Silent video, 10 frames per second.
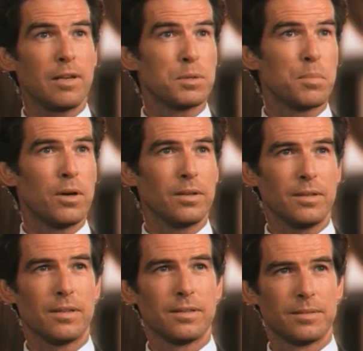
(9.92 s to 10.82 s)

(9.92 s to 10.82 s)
The name's Bond.